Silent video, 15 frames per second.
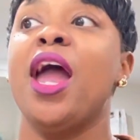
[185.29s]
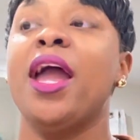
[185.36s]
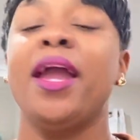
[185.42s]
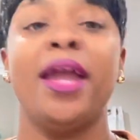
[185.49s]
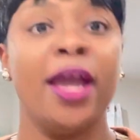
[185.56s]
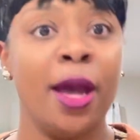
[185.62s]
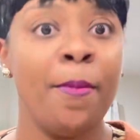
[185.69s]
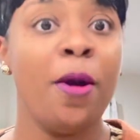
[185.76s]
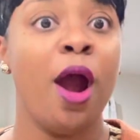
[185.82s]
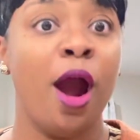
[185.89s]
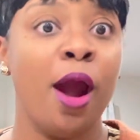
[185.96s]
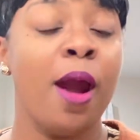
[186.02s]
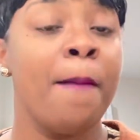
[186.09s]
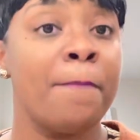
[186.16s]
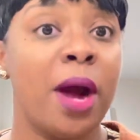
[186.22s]

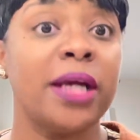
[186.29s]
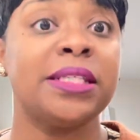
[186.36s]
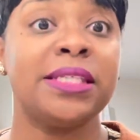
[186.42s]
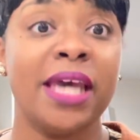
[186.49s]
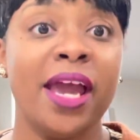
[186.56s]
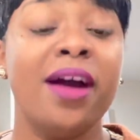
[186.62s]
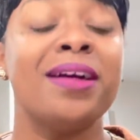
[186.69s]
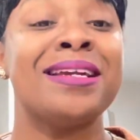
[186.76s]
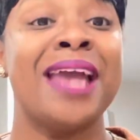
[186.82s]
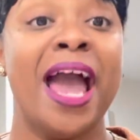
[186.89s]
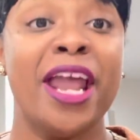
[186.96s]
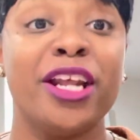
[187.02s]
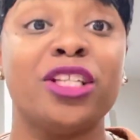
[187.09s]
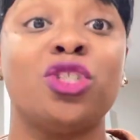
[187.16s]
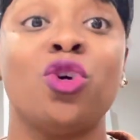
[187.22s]
her and Martell
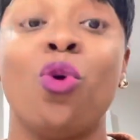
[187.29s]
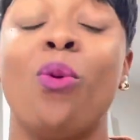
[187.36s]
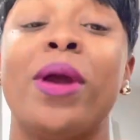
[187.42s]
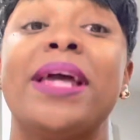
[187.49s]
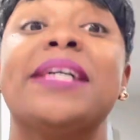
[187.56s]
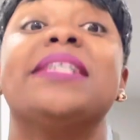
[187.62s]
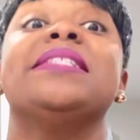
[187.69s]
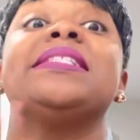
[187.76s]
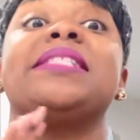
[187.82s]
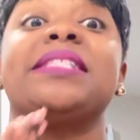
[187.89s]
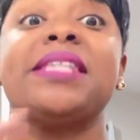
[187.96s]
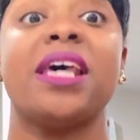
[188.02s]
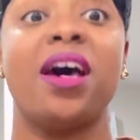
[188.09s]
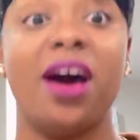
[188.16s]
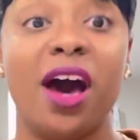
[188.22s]
got into it
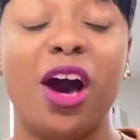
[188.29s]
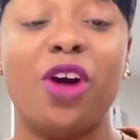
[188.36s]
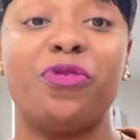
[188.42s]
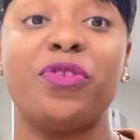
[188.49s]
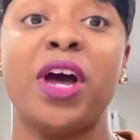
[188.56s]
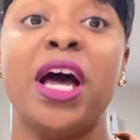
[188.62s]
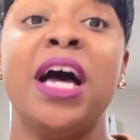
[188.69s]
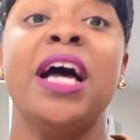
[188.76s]
tough.